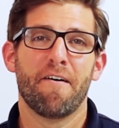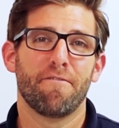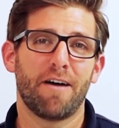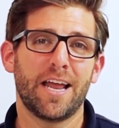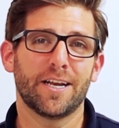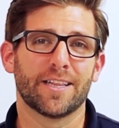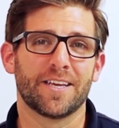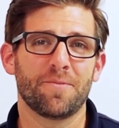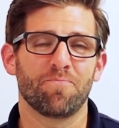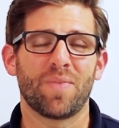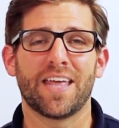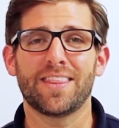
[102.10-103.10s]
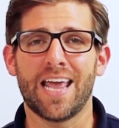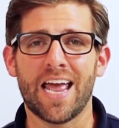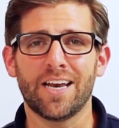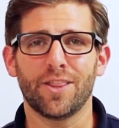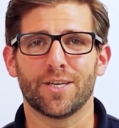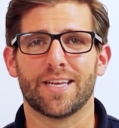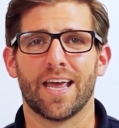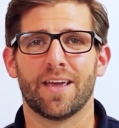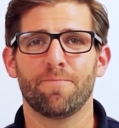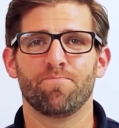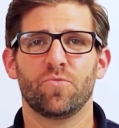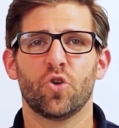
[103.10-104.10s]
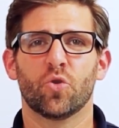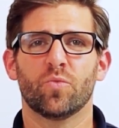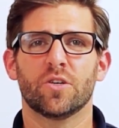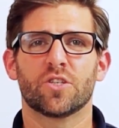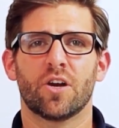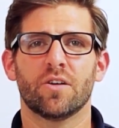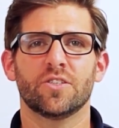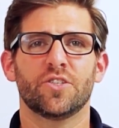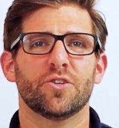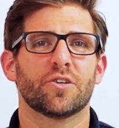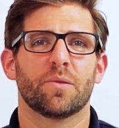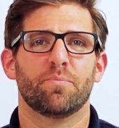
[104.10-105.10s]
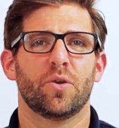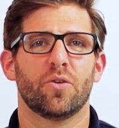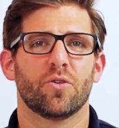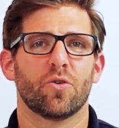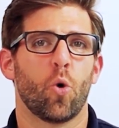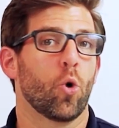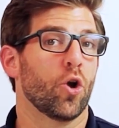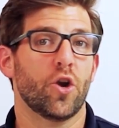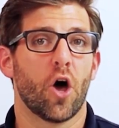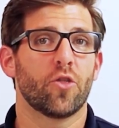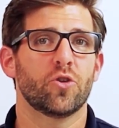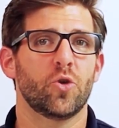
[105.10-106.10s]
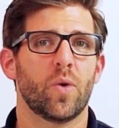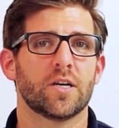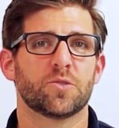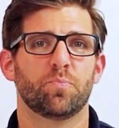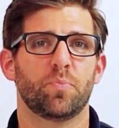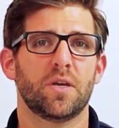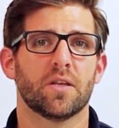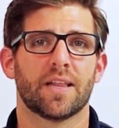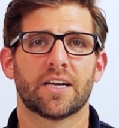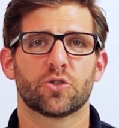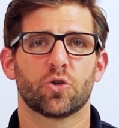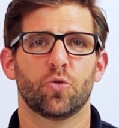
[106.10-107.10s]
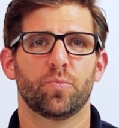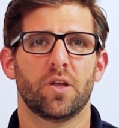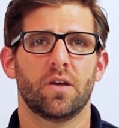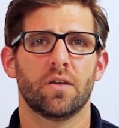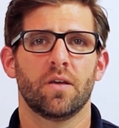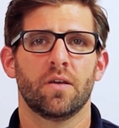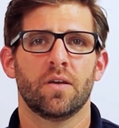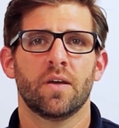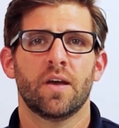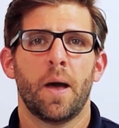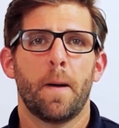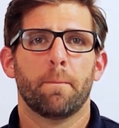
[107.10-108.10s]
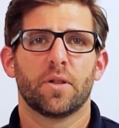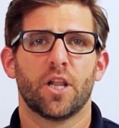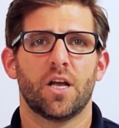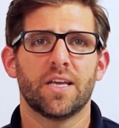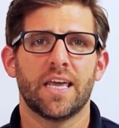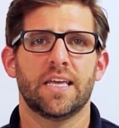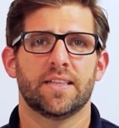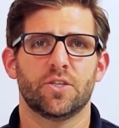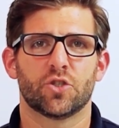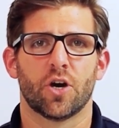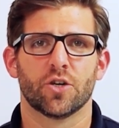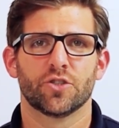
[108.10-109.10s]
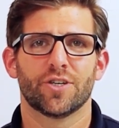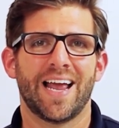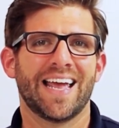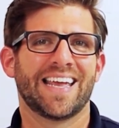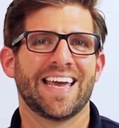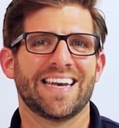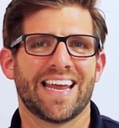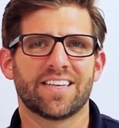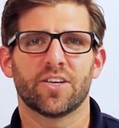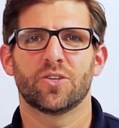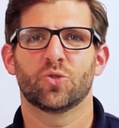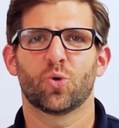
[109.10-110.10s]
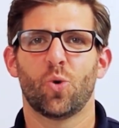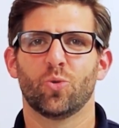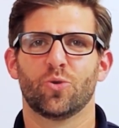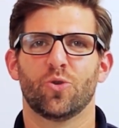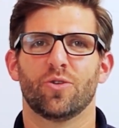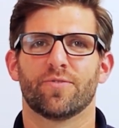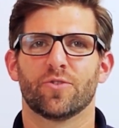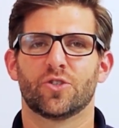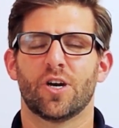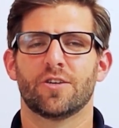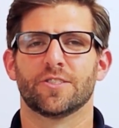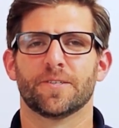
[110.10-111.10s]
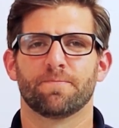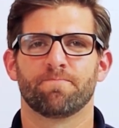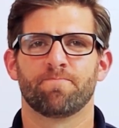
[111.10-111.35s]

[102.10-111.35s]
Finally, at the end of the day, you can return to your computer or another USB electrical plug in the charger, and connect the controller unit for charging.